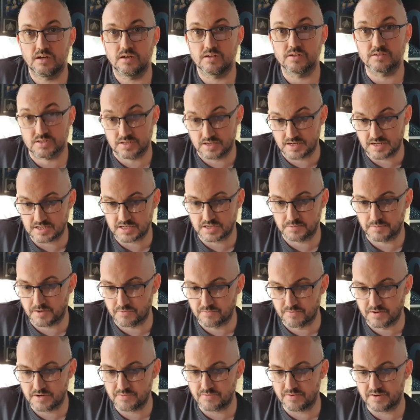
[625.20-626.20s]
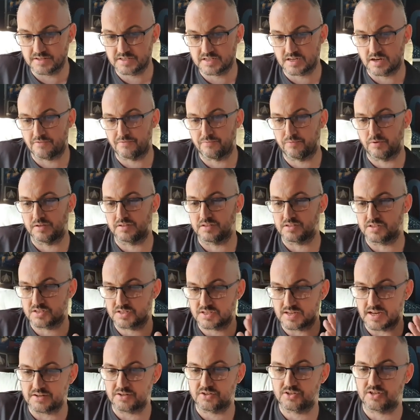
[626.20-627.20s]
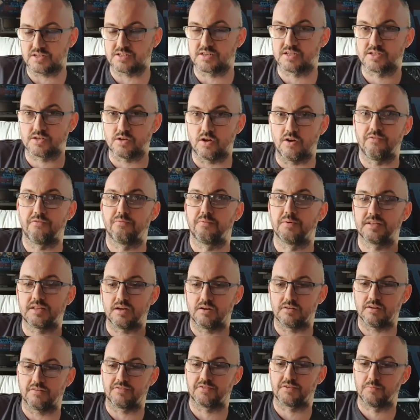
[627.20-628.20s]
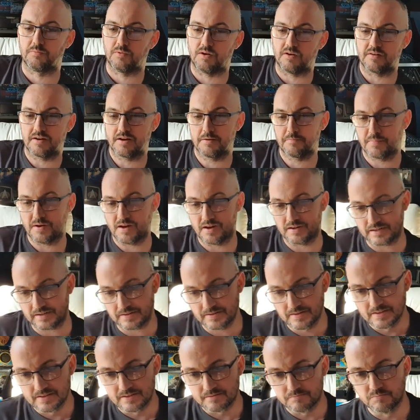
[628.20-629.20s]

So that's going to be a really, really tough one. Sanchez is off. We don't have to worry about it.